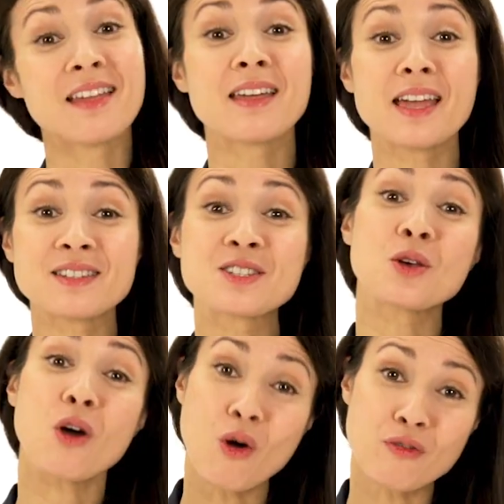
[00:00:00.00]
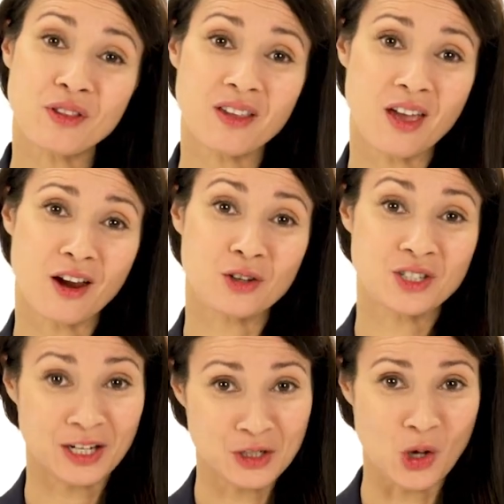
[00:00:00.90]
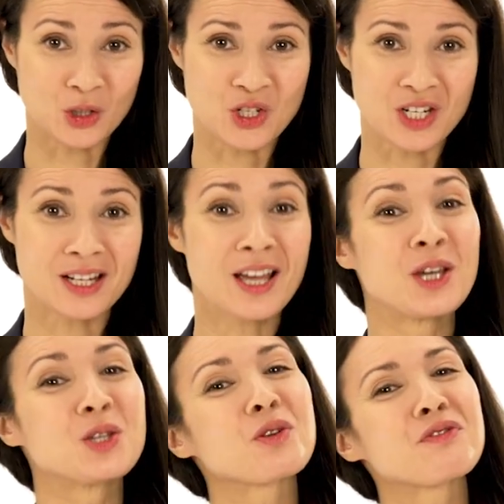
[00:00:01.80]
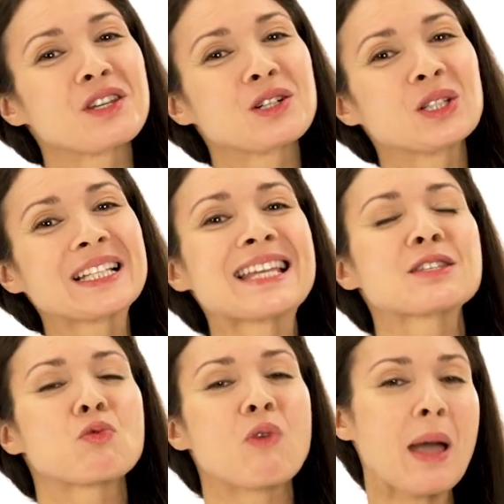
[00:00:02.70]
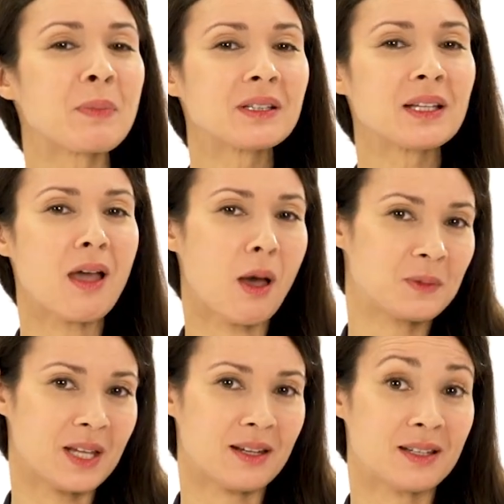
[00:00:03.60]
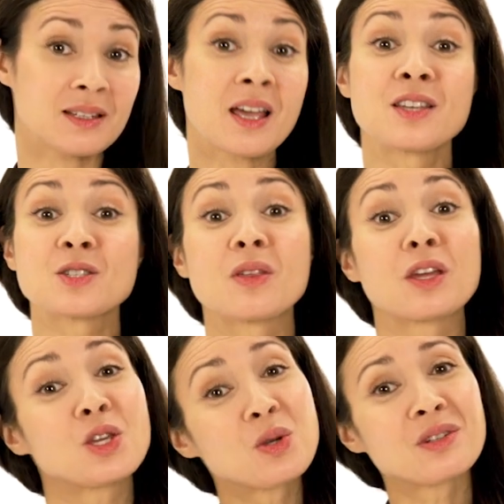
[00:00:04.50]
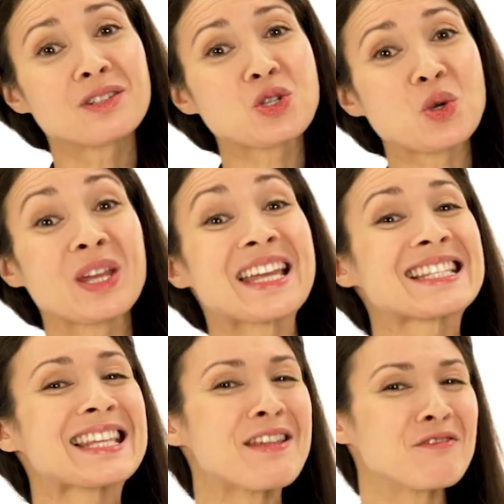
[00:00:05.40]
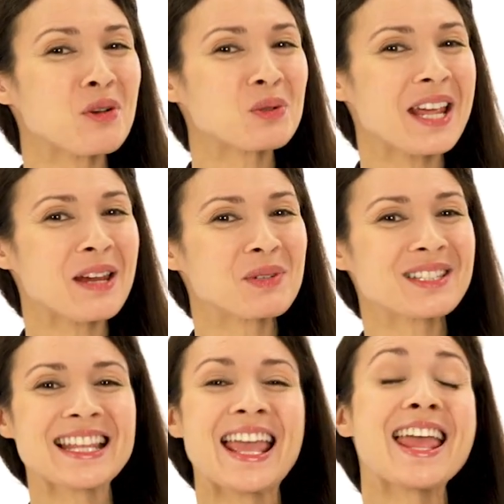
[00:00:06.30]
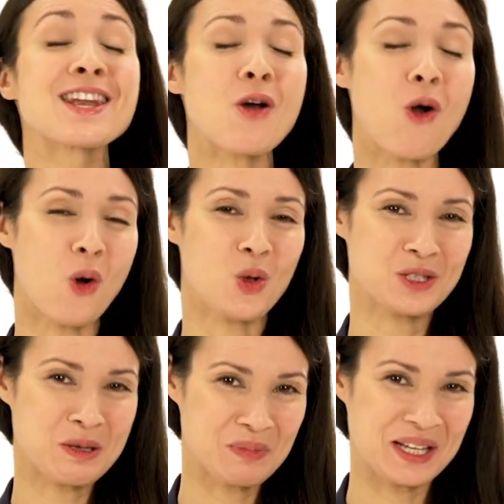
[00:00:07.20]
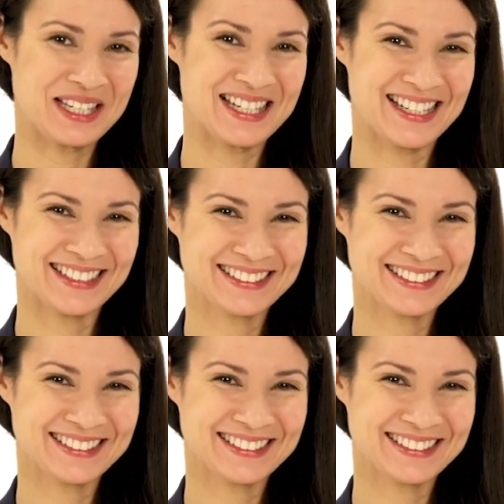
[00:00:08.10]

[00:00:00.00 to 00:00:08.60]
Thanks to over-the-air technology, your vehicle is rapidly updated so that you can enjoy its infotainment in all simplicity.